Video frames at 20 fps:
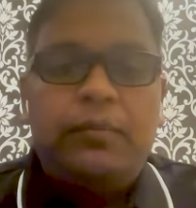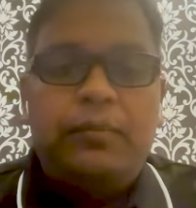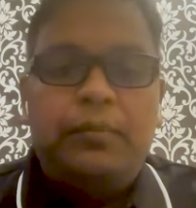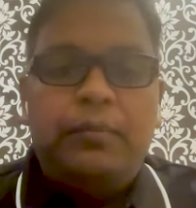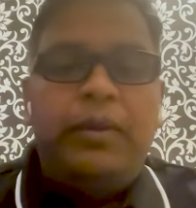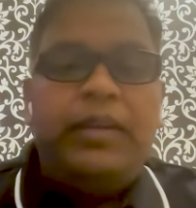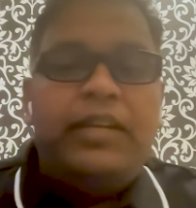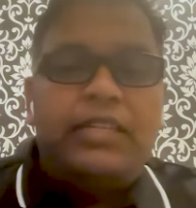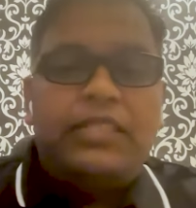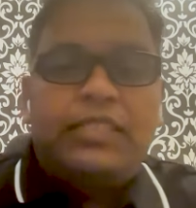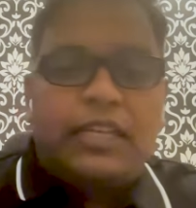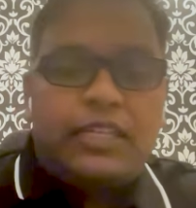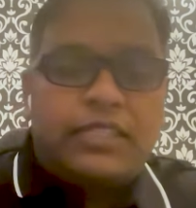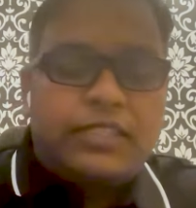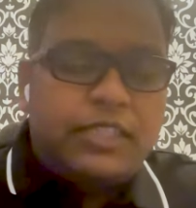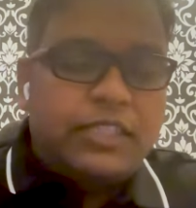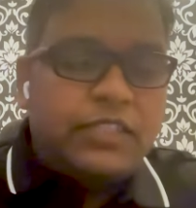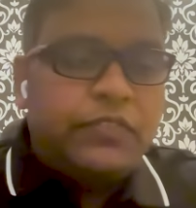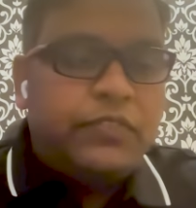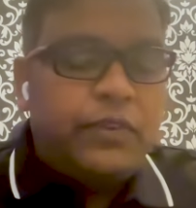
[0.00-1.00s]
make it
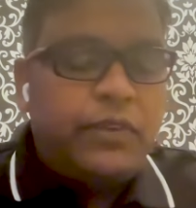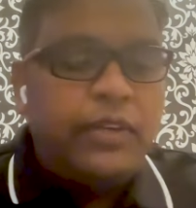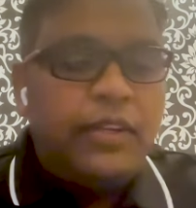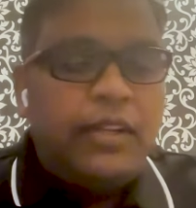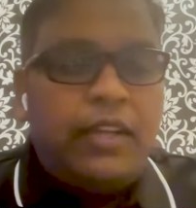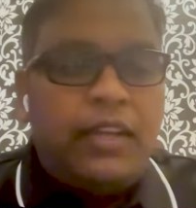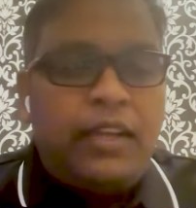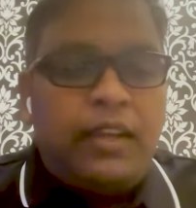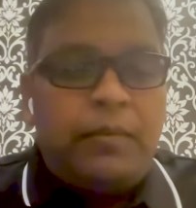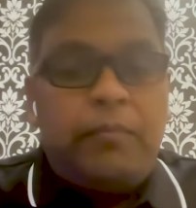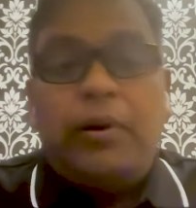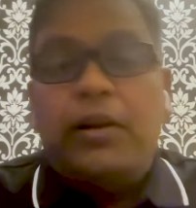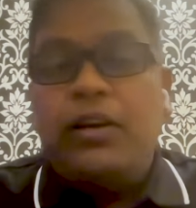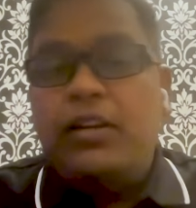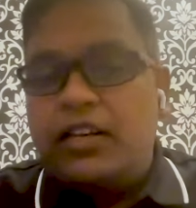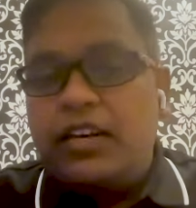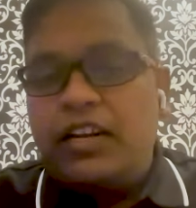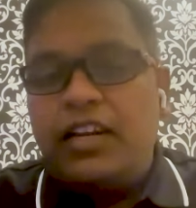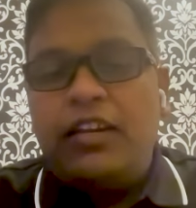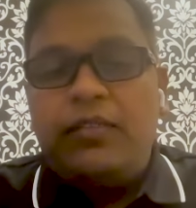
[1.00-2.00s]
successful,
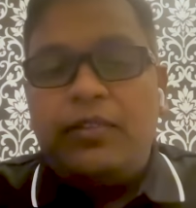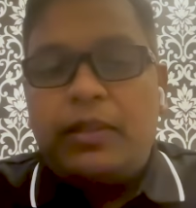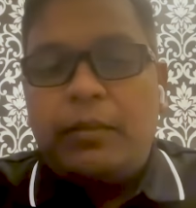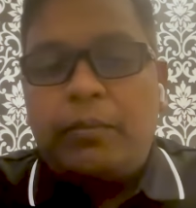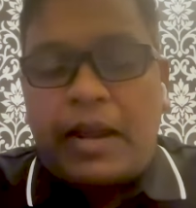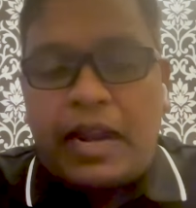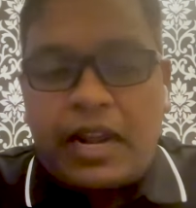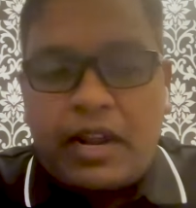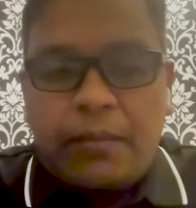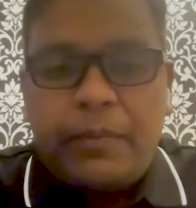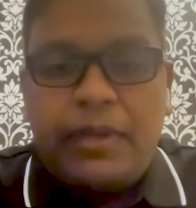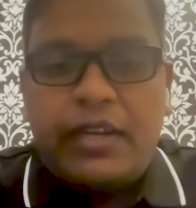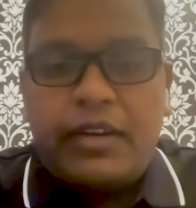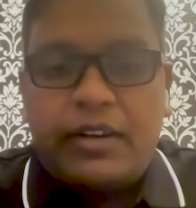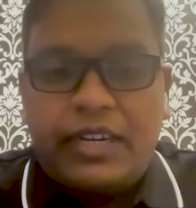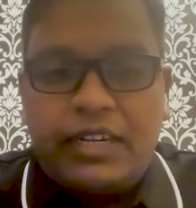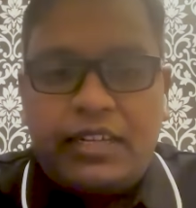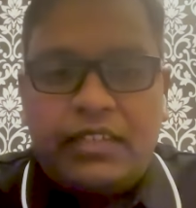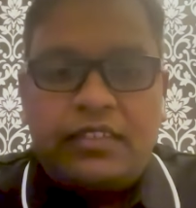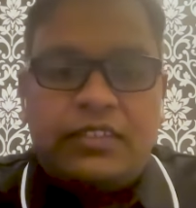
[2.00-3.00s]
particularly with the pandemic,
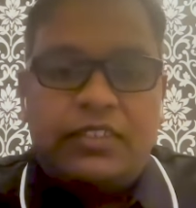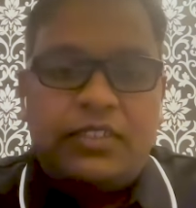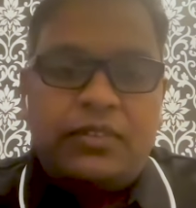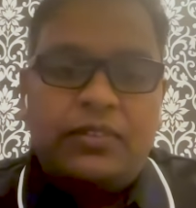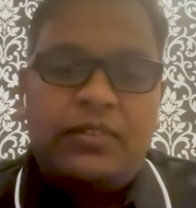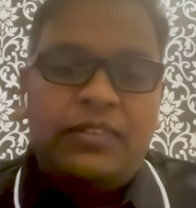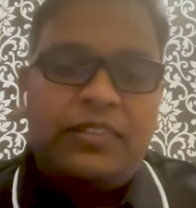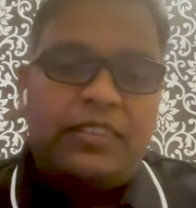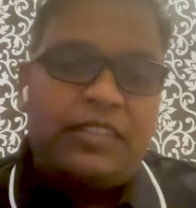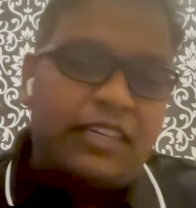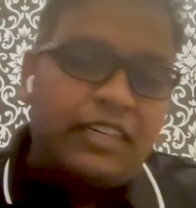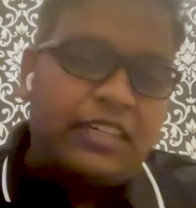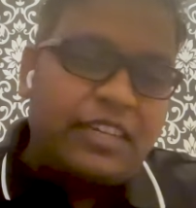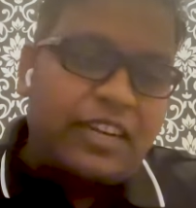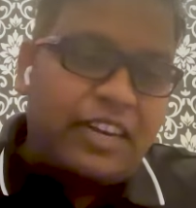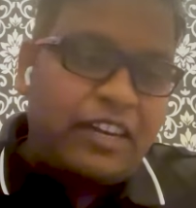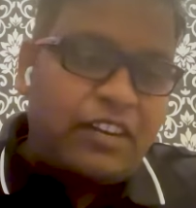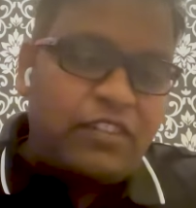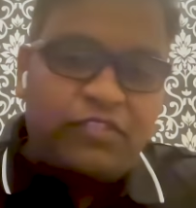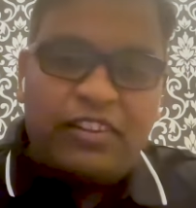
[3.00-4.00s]
right? So it
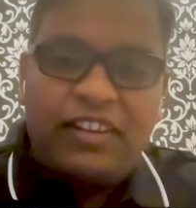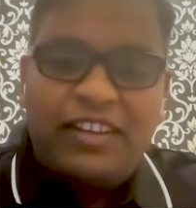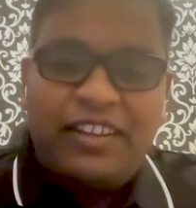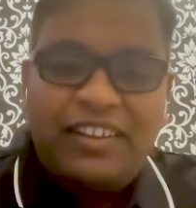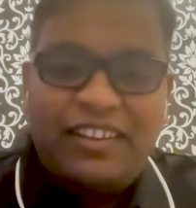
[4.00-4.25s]
kind of